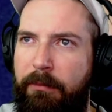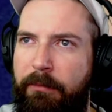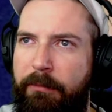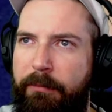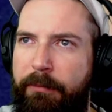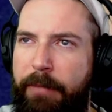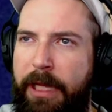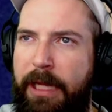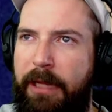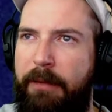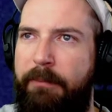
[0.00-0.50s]

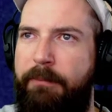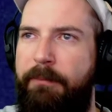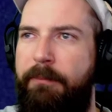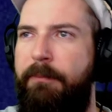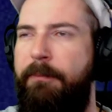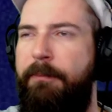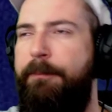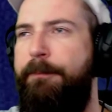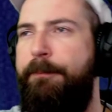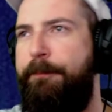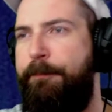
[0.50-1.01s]
Bam.
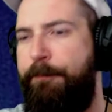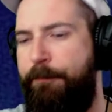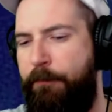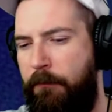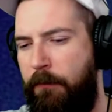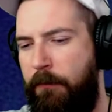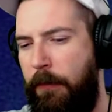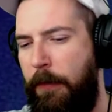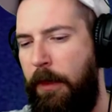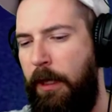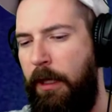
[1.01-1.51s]

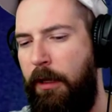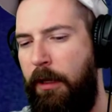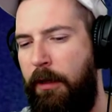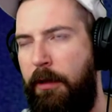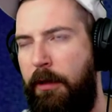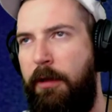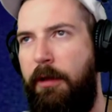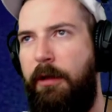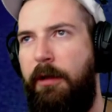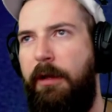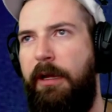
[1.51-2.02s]

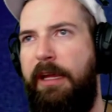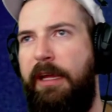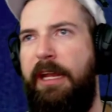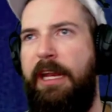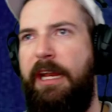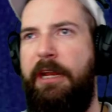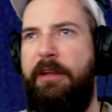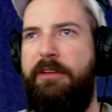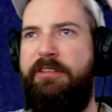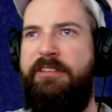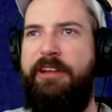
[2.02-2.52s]
And
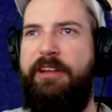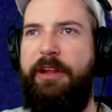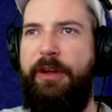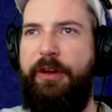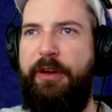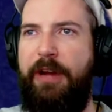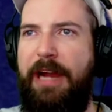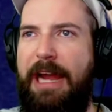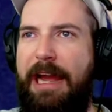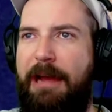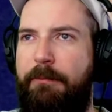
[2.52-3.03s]
it'll still
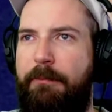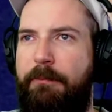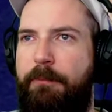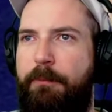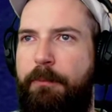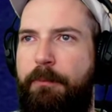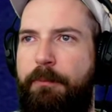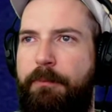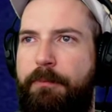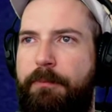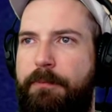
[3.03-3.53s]
grab
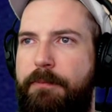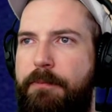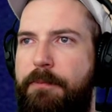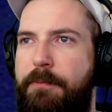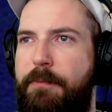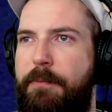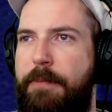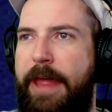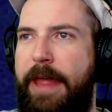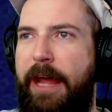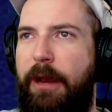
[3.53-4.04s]

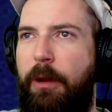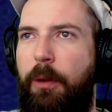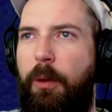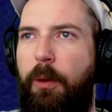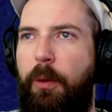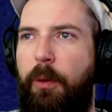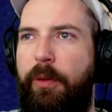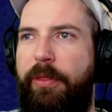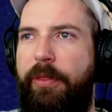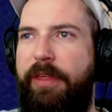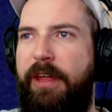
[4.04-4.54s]
that
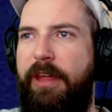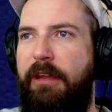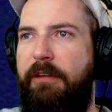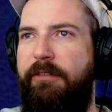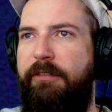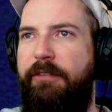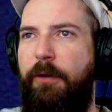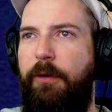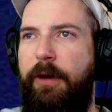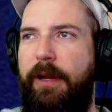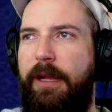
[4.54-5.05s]
whole thing
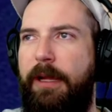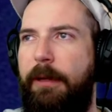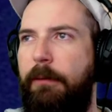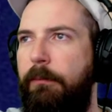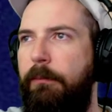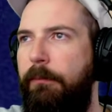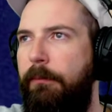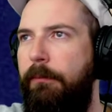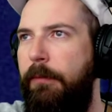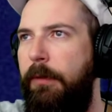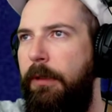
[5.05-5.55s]
for you.
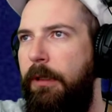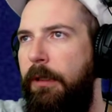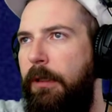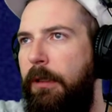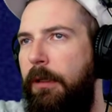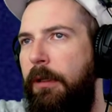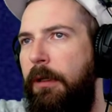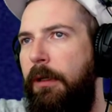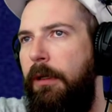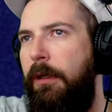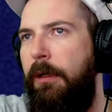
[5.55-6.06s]

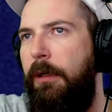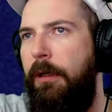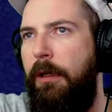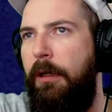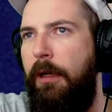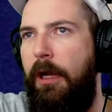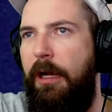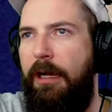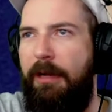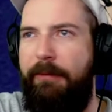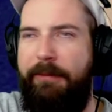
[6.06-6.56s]

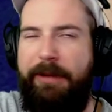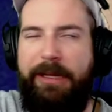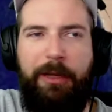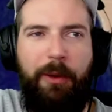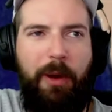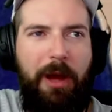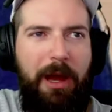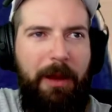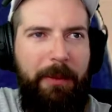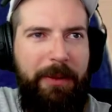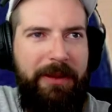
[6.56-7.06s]
And you
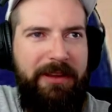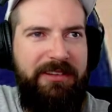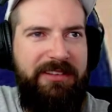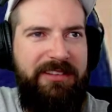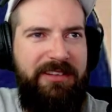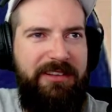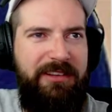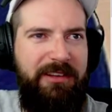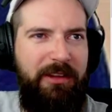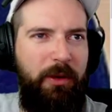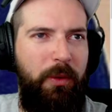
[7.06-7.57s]
always
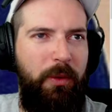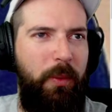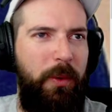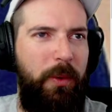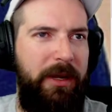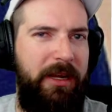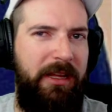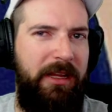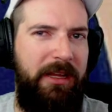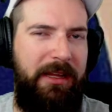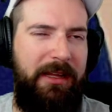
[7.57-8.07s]
do want
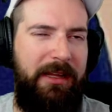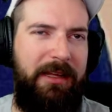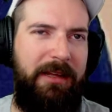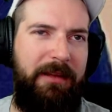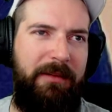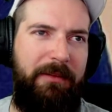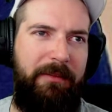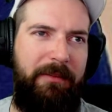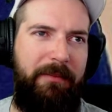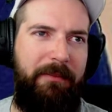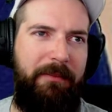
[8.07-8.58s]
to
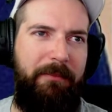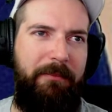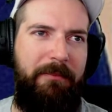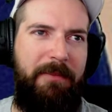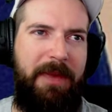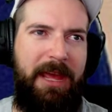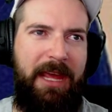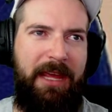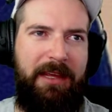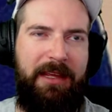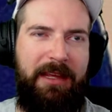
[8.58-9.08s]

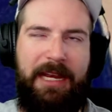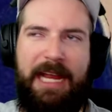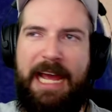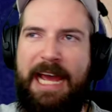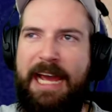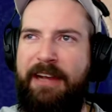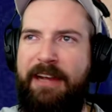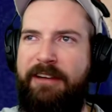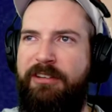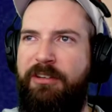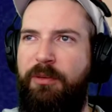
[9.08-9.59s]
make an
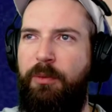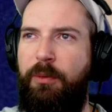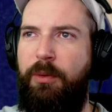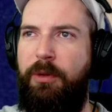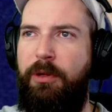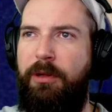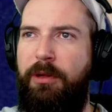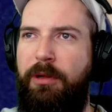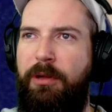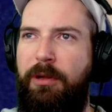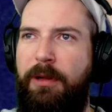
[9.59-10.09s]

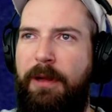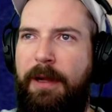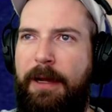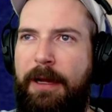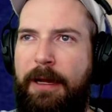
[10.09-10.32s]
actual,